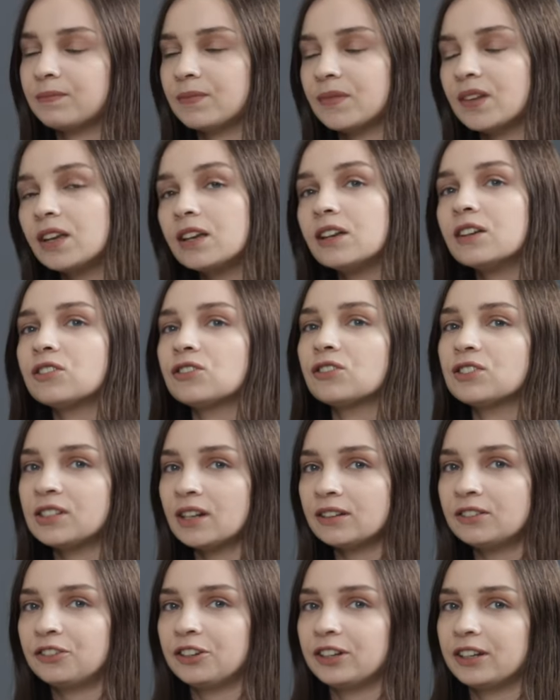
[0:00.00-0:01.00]
Hmm. So
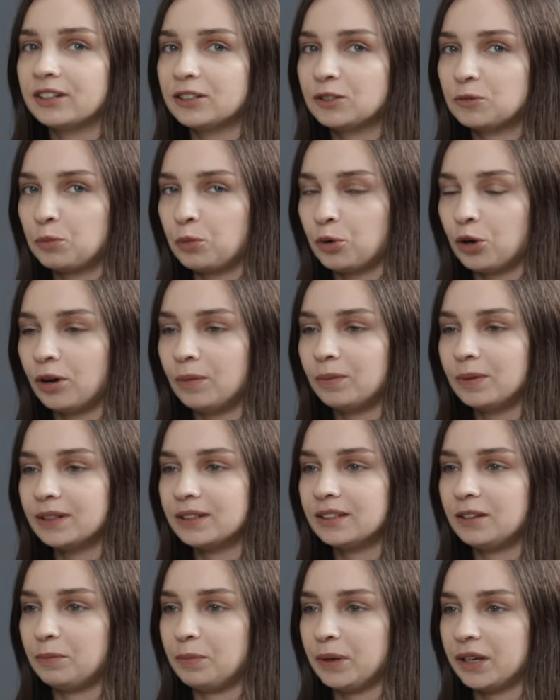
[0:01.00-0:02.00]
stuttering is probably
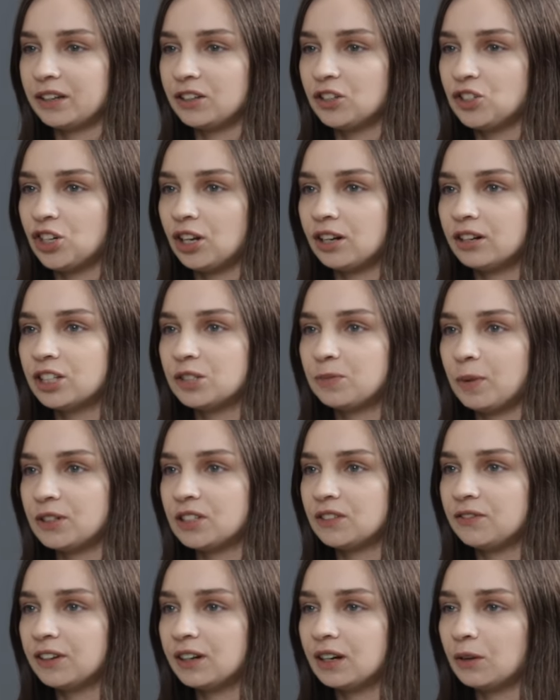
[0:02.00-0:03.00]
the biggest challenge,
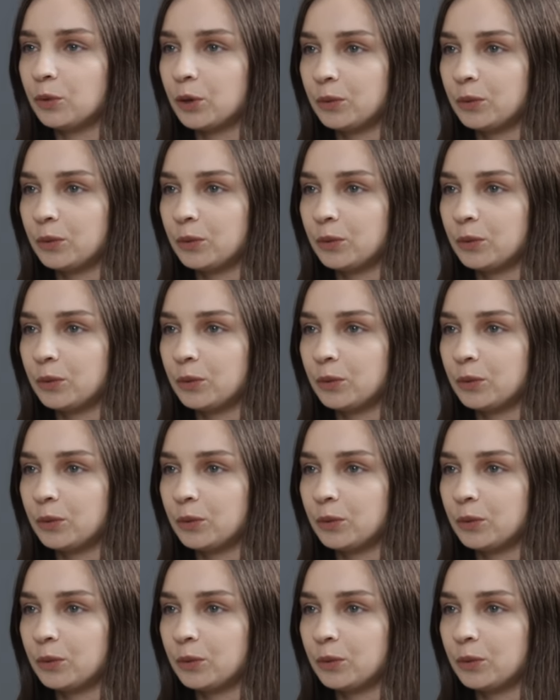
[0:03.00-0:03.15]
specifically